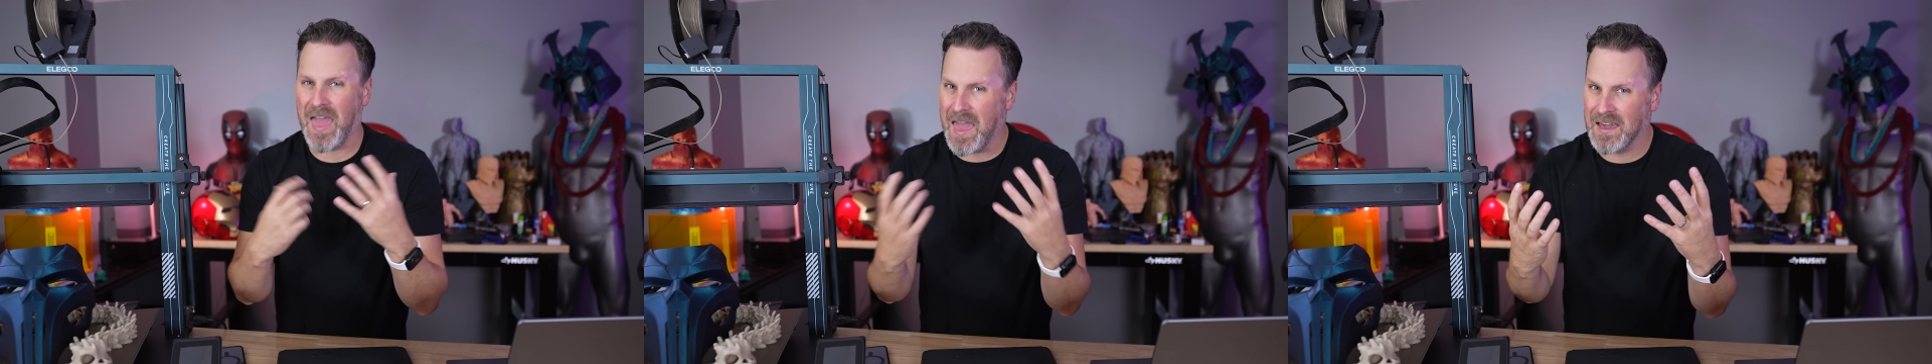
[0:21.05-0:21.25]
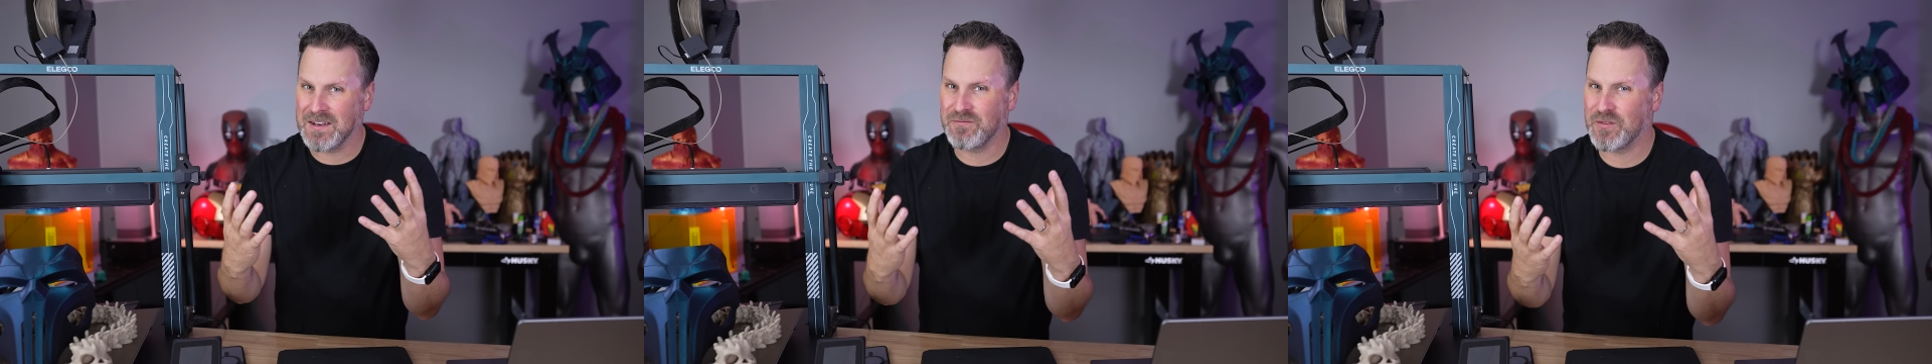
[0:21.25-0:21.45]

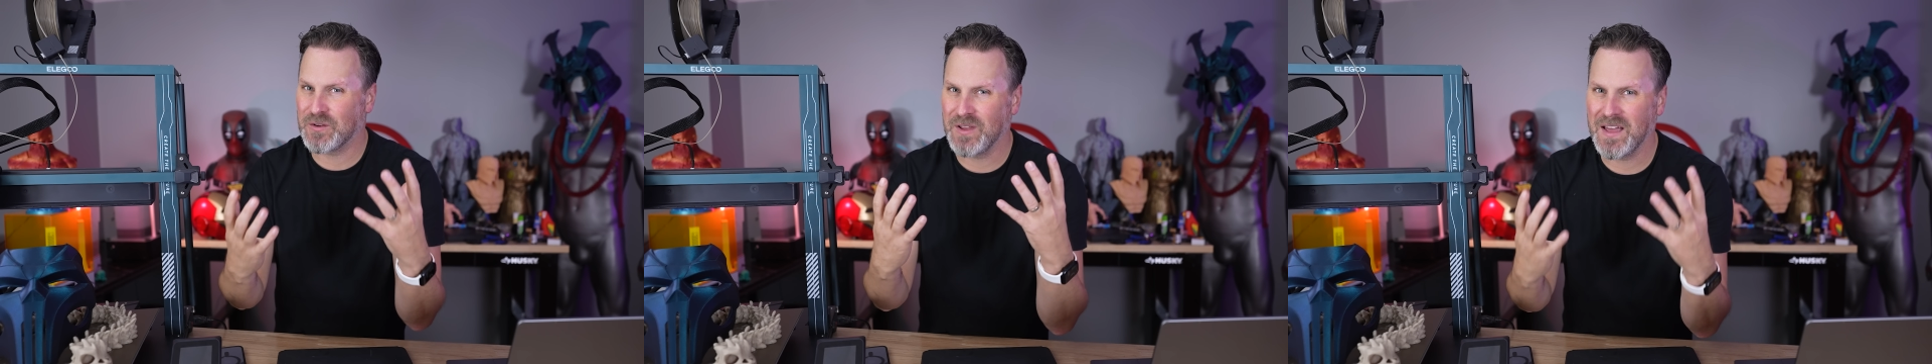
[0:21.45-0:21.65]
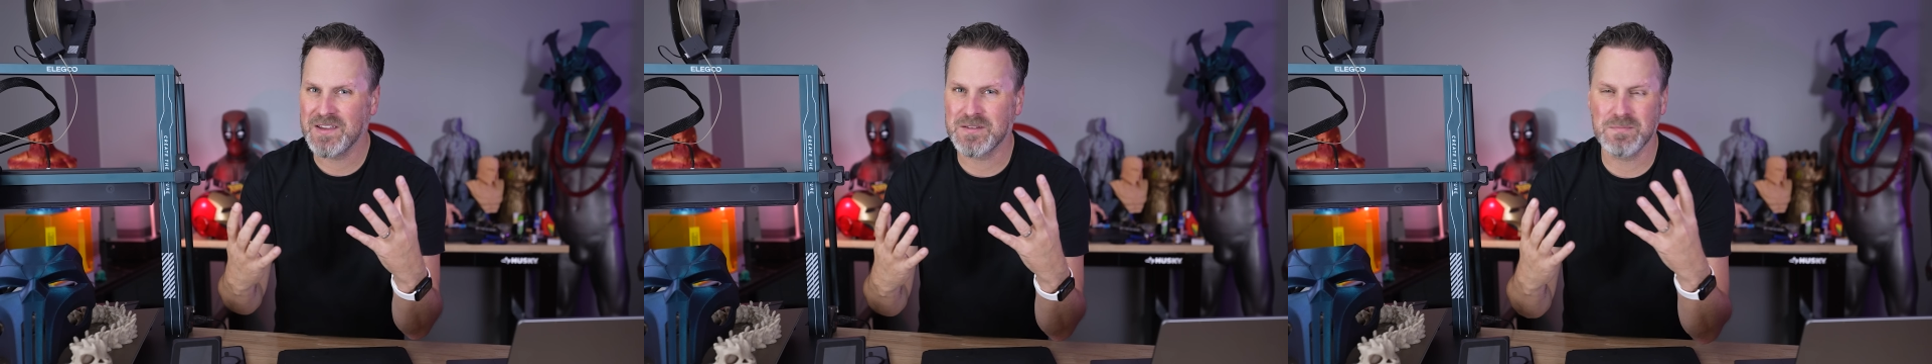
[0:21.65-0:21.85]
And if you're
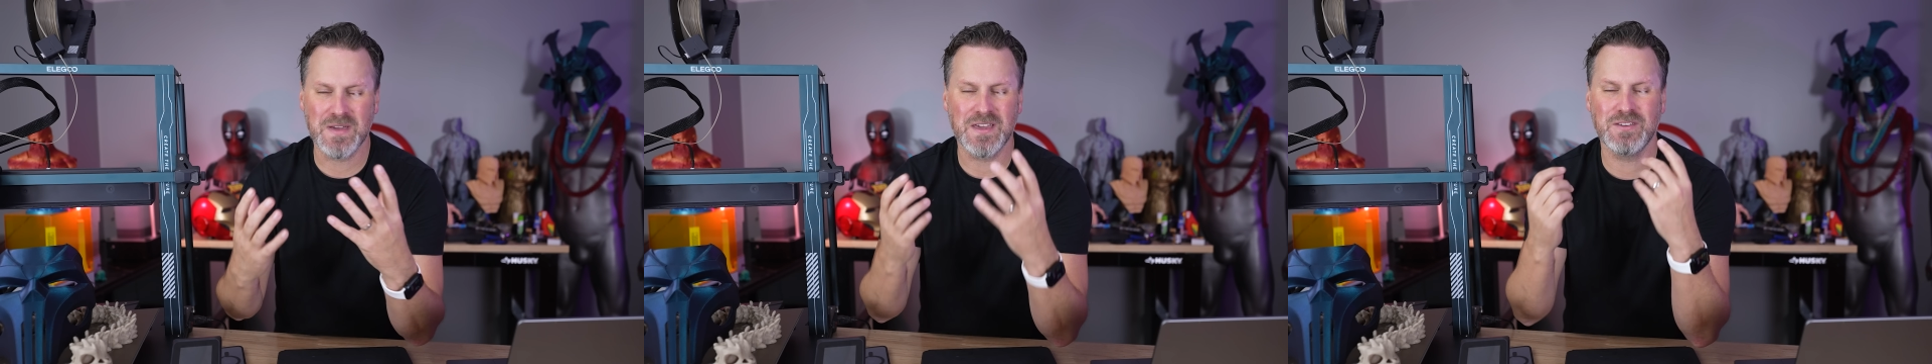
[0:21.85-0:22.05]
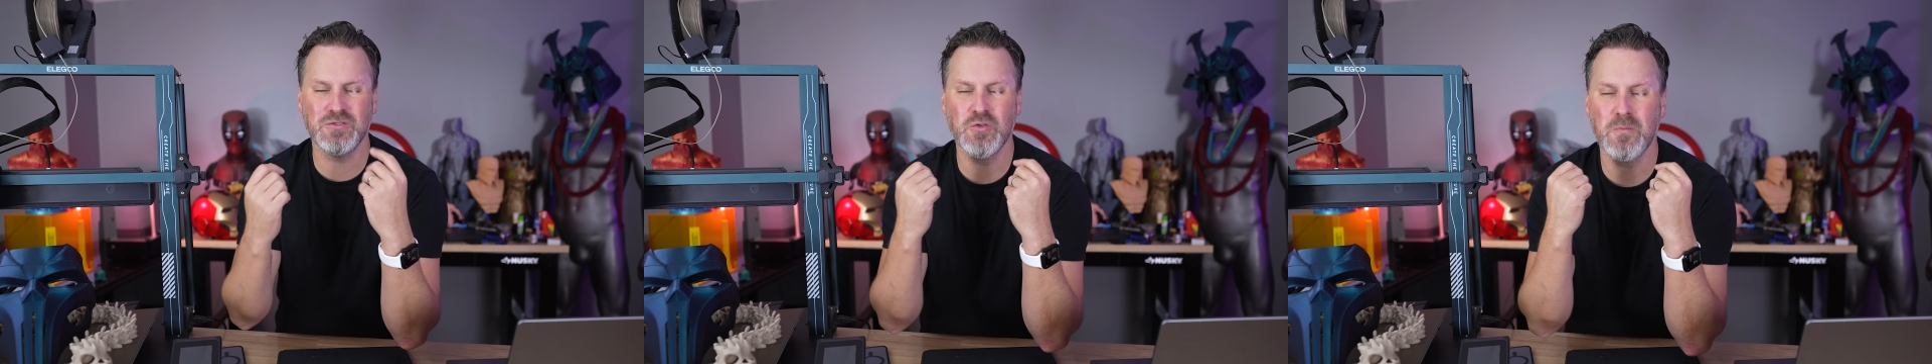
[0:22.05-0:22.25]
like
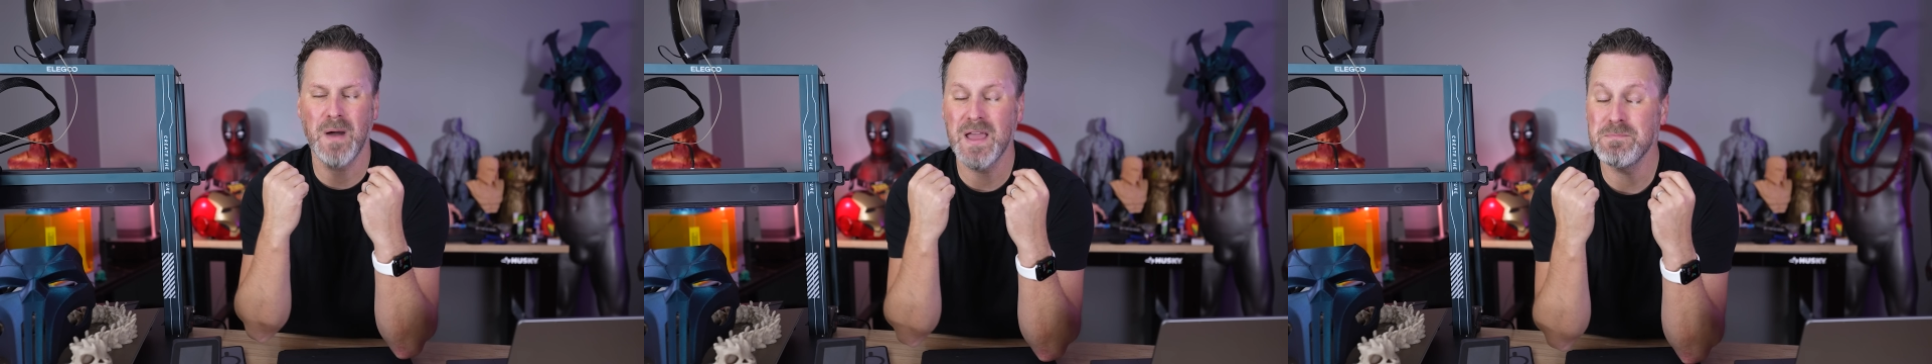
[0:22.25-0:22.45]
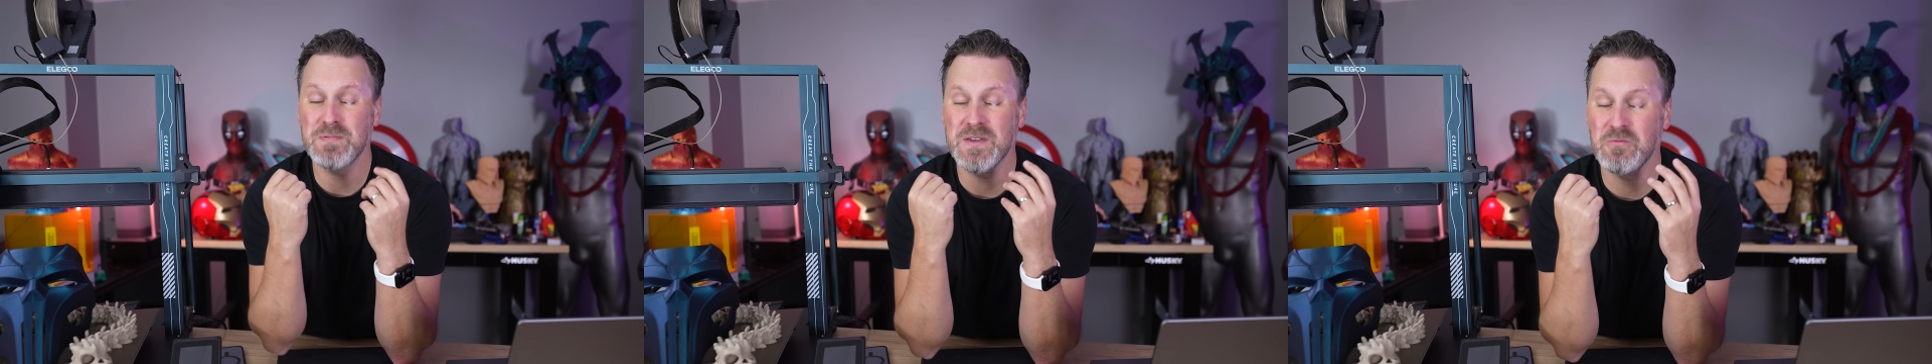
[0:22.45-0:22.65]
me, you
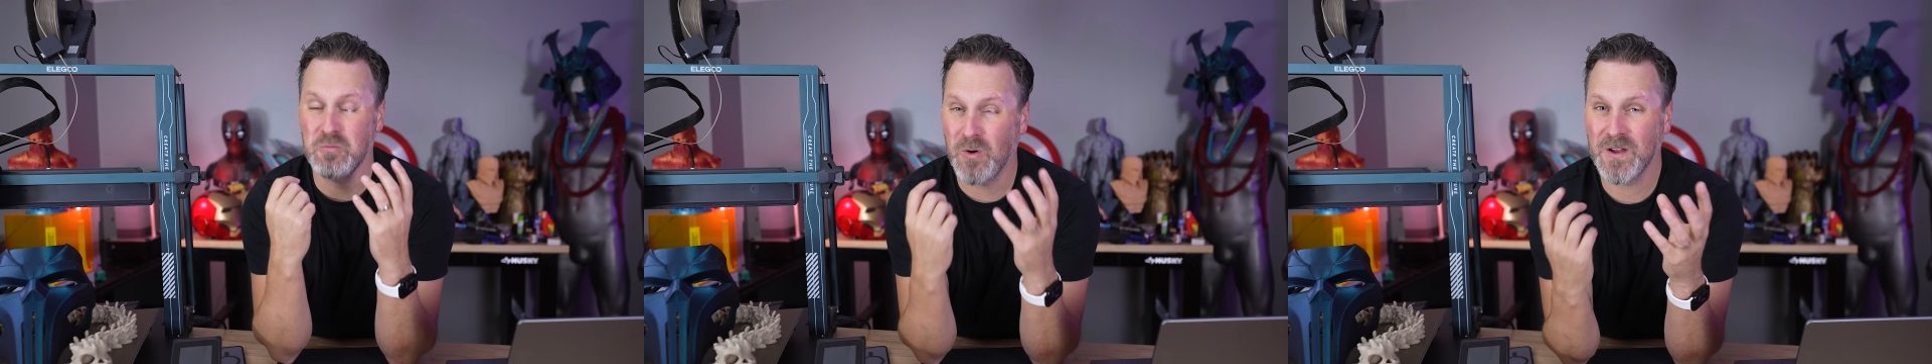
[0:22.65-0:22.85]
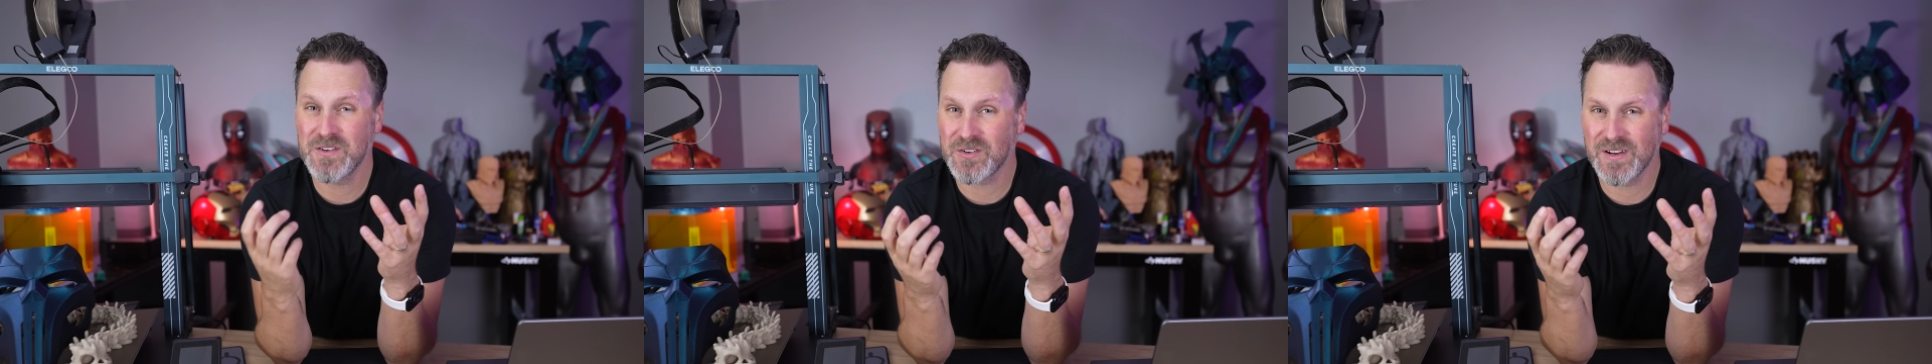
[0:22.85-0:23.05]
might be
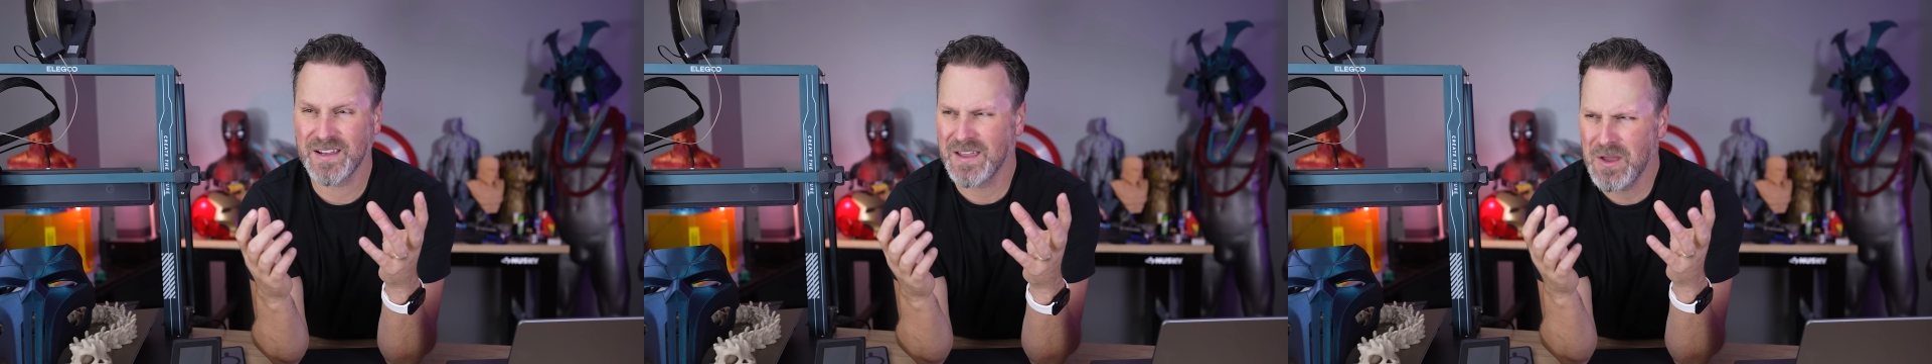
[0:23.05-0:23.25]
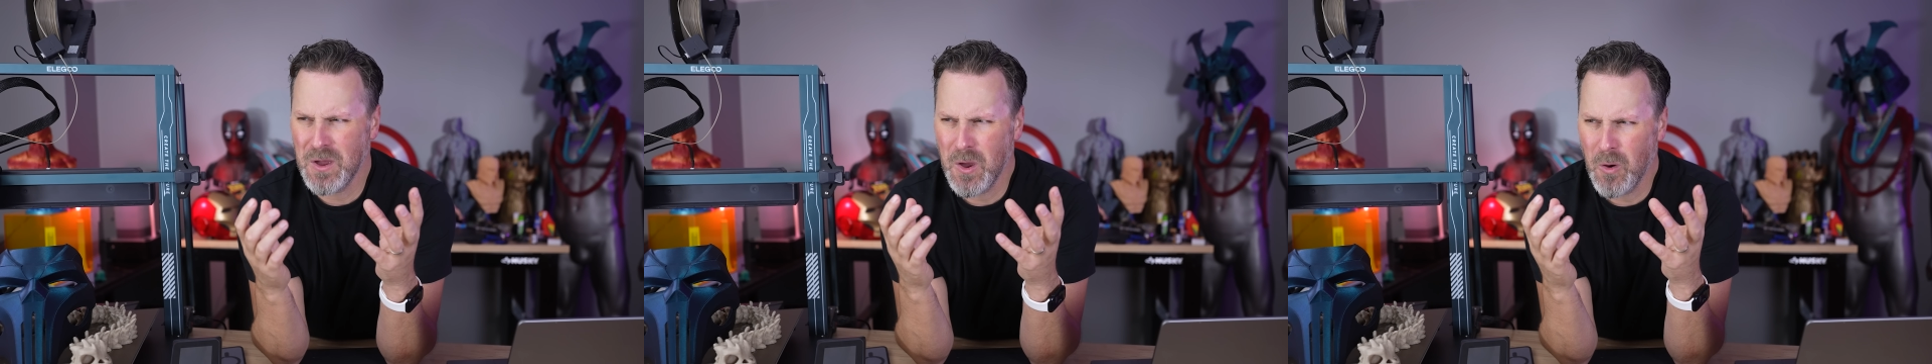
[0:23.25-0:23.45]
wondering,